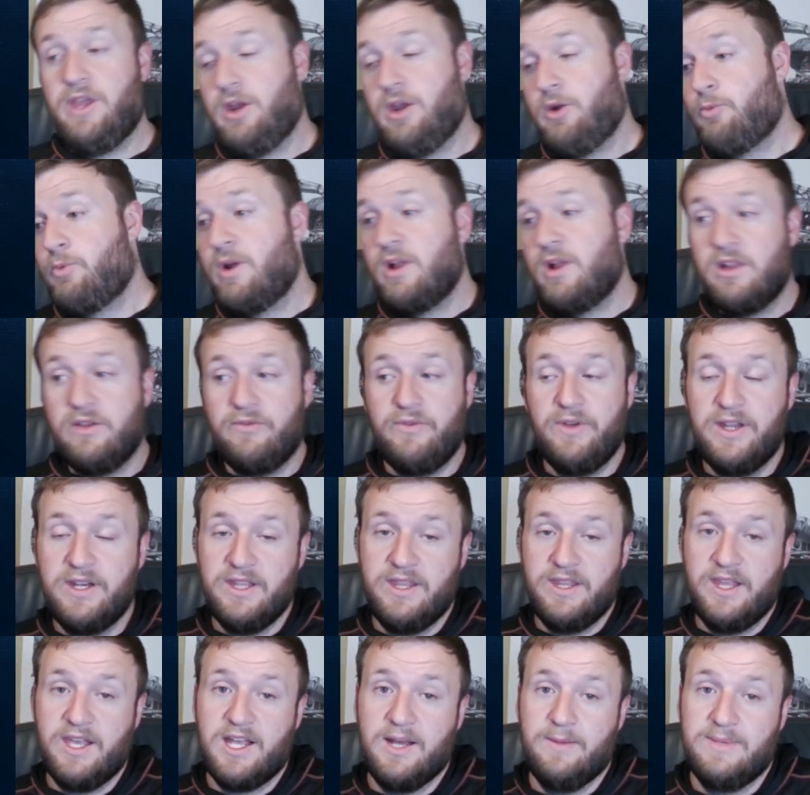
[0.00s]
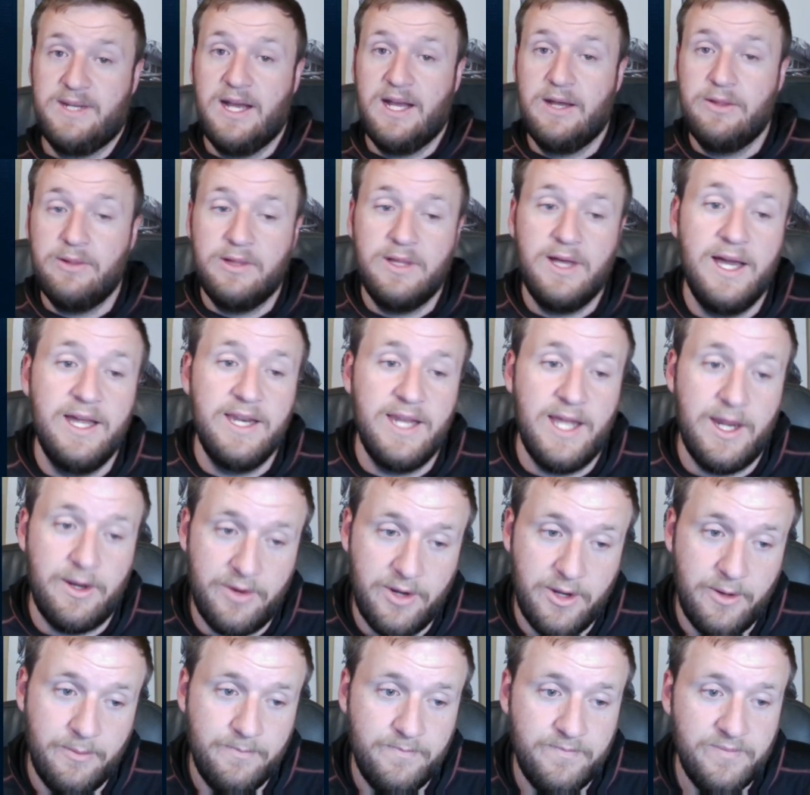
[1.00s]
irrelevant and they come down the line? I don't
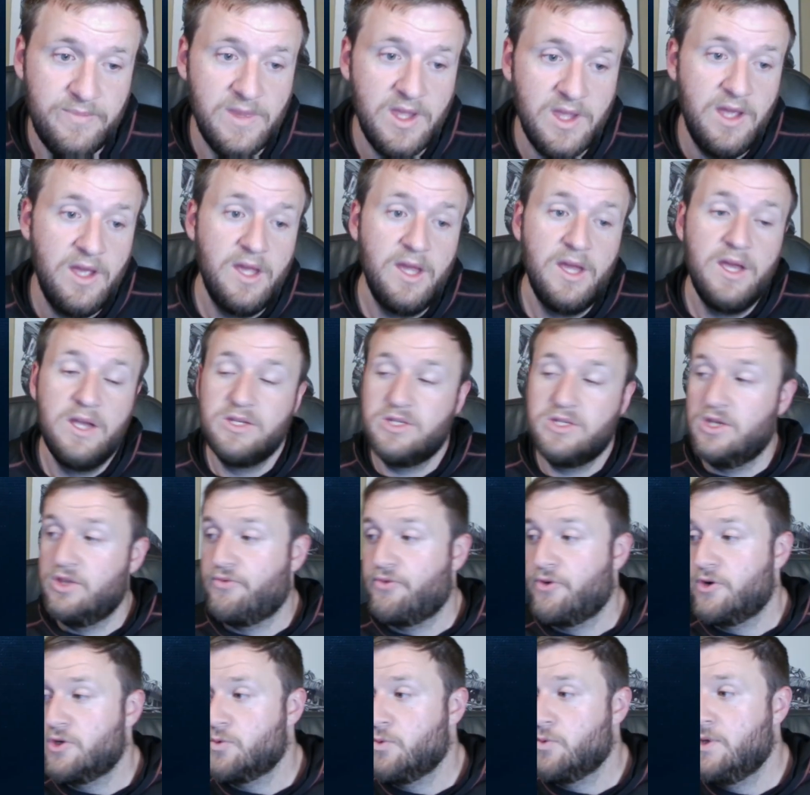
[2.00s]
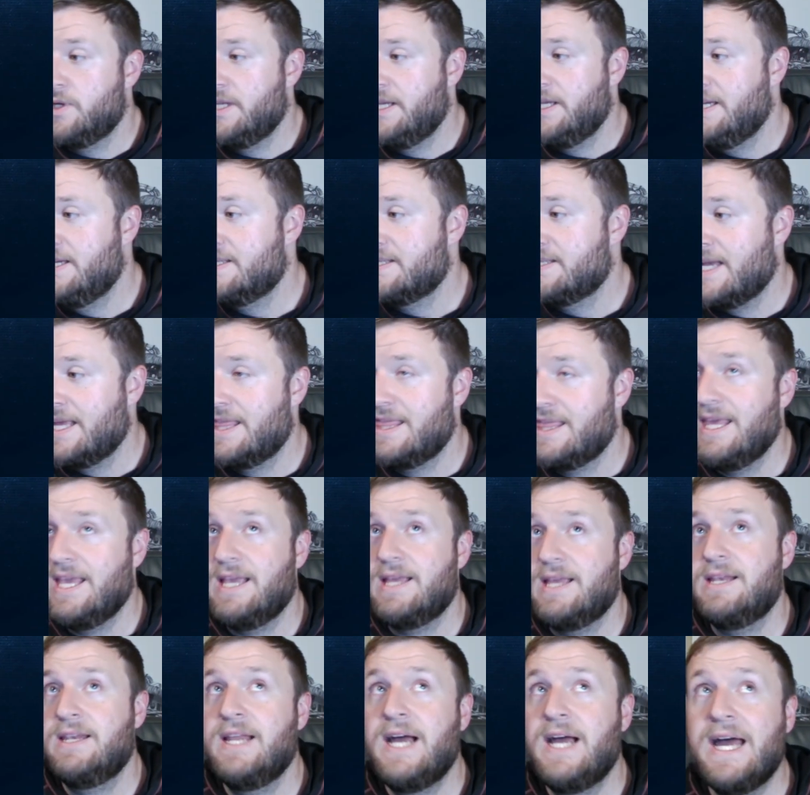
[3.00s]
know. So the first one is, I
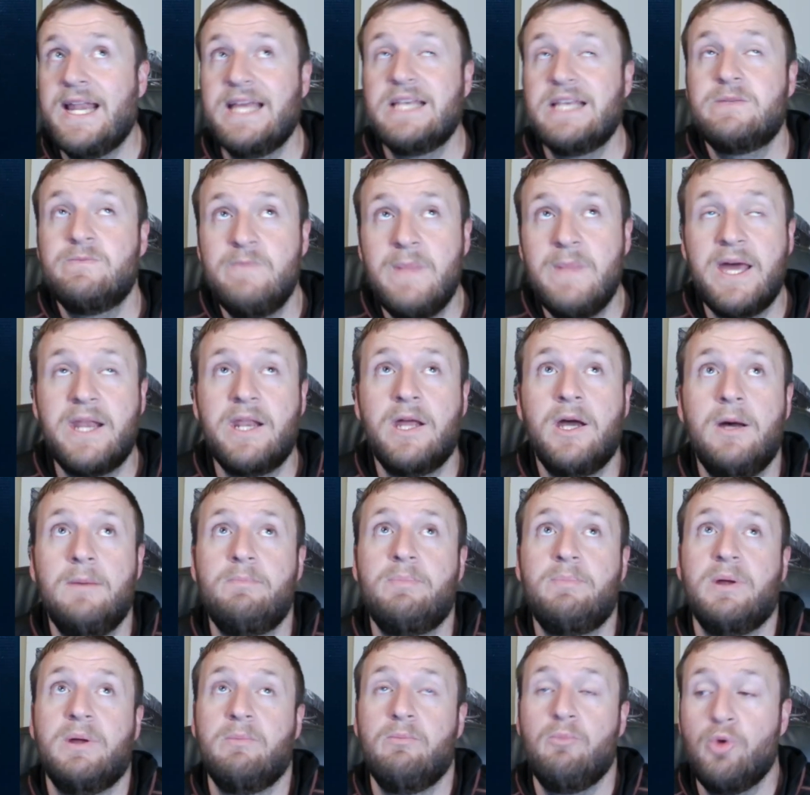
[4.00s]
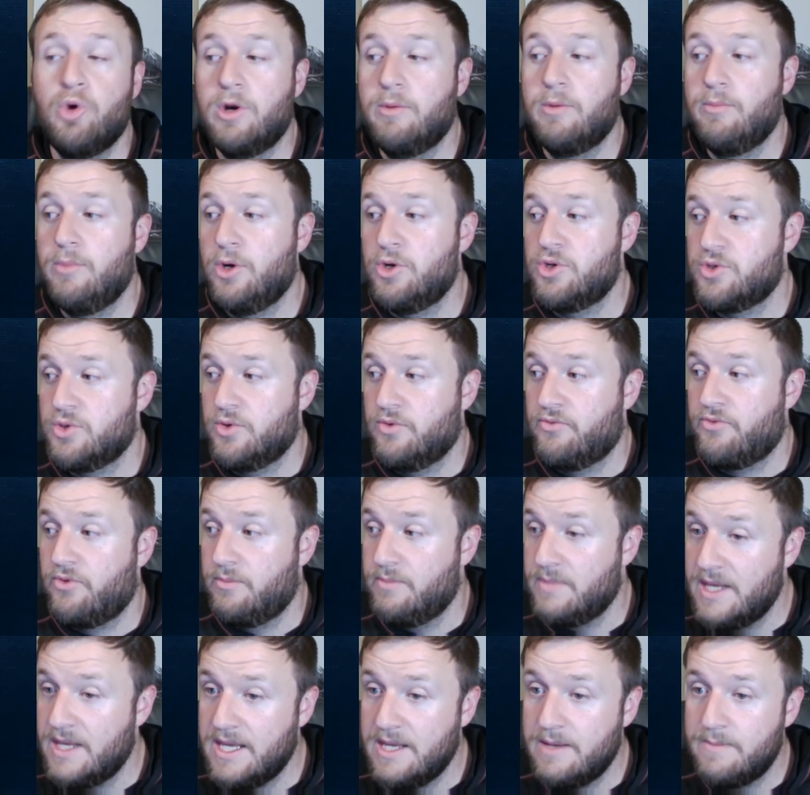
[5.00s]
think, not as meta, but more emotional for
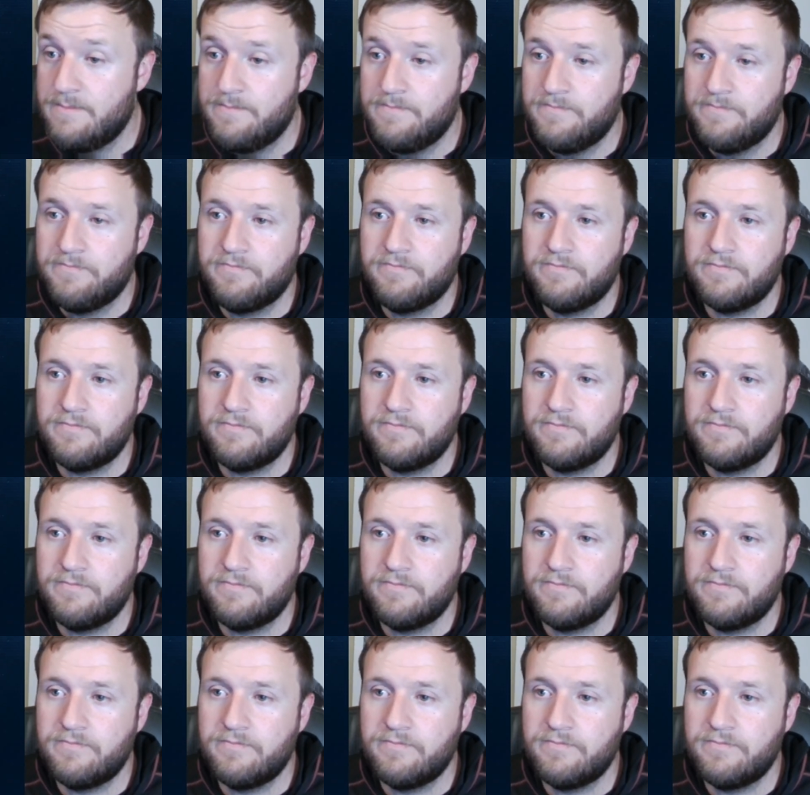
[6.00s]
me.